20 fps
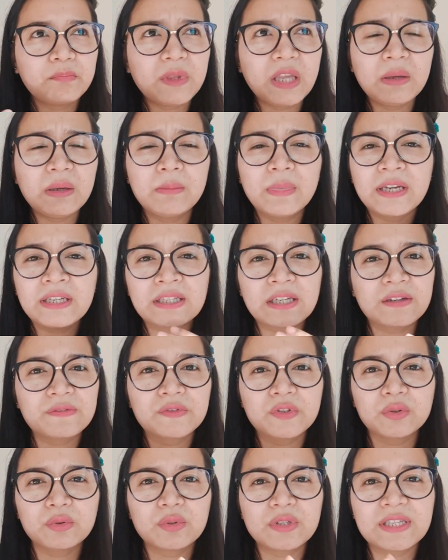might have
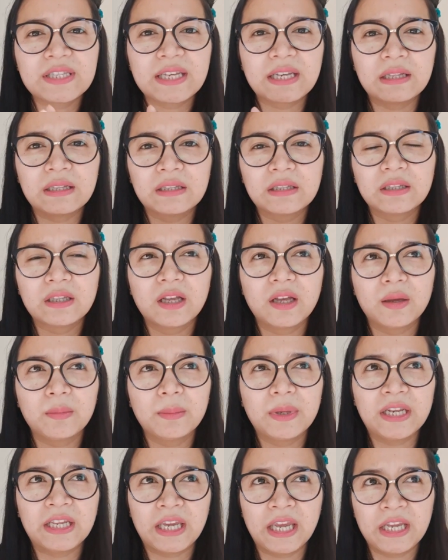to sell
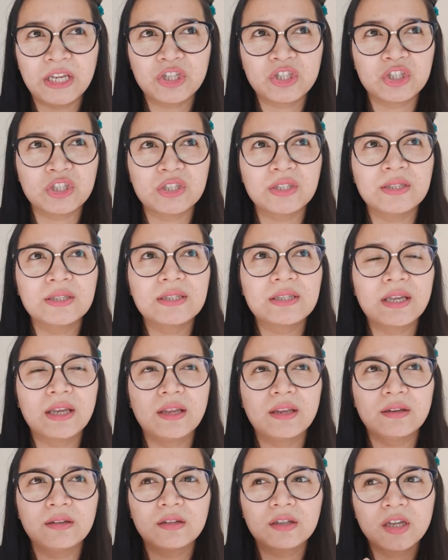medications
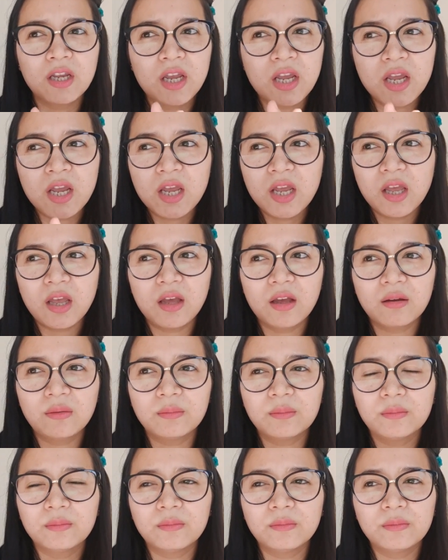and
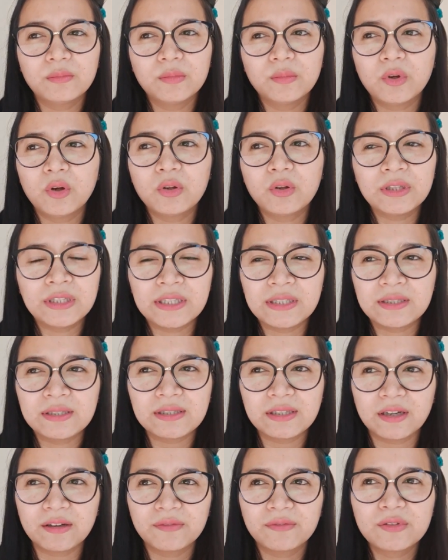all this
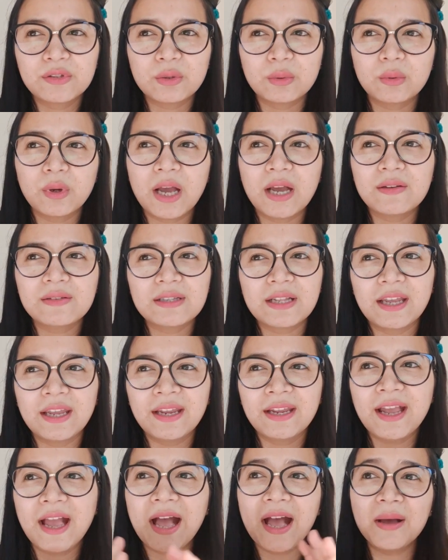stuff. So I was
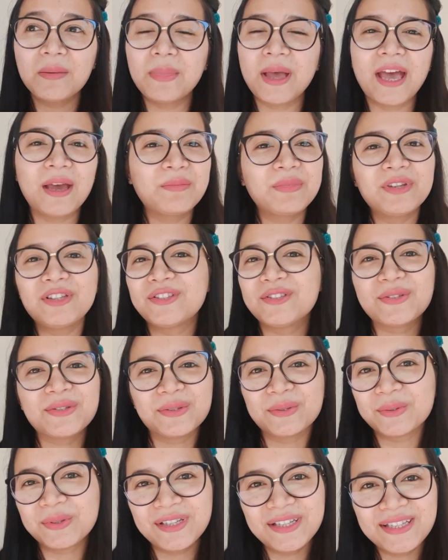like, I'm happy to
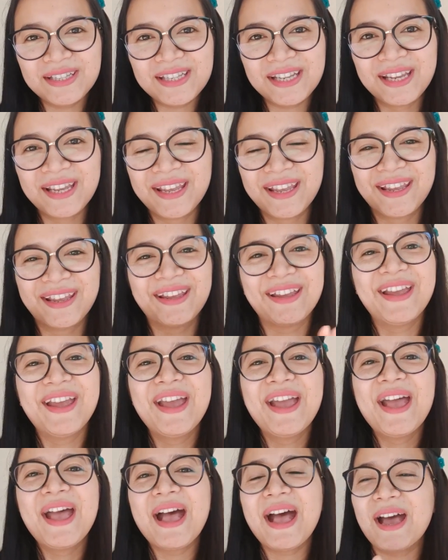do it.
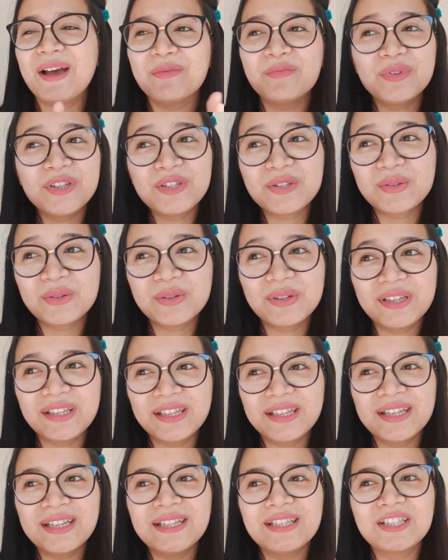I've been doing
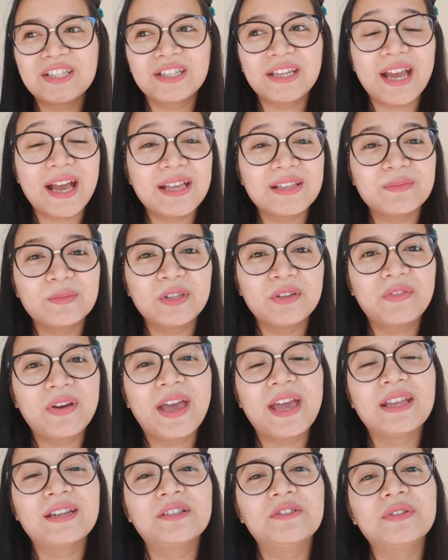it. She asked me if I
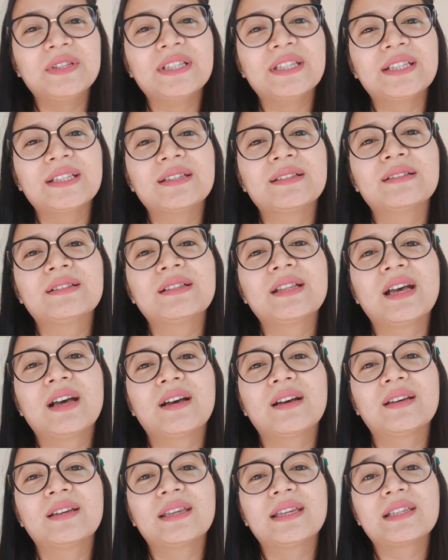had a retail
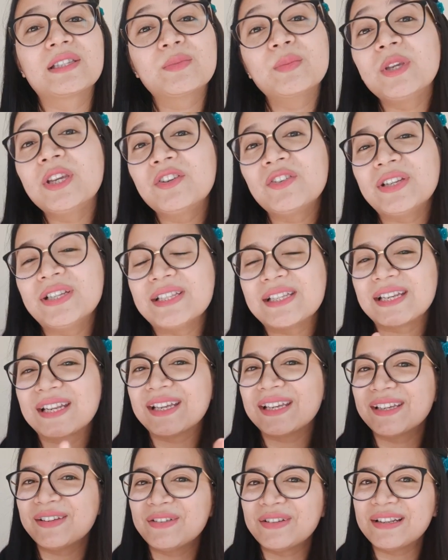experience, and
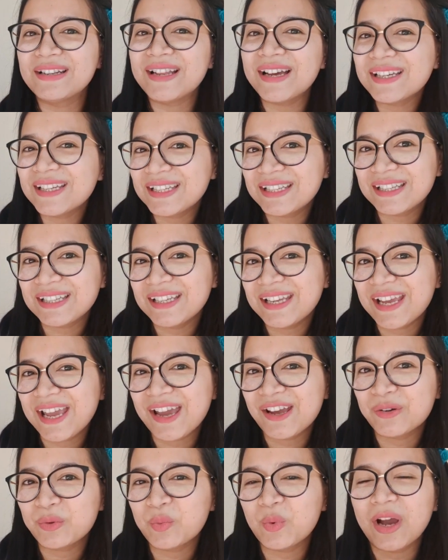I luckily
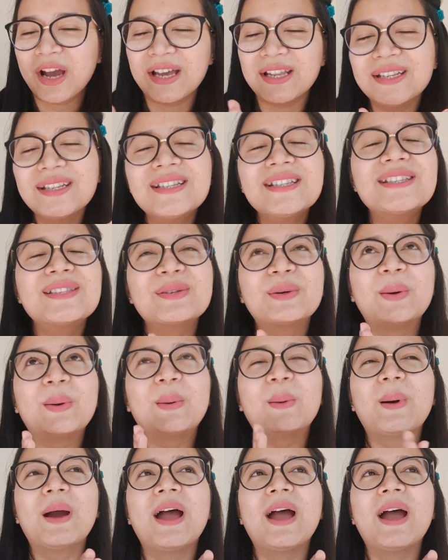had one. So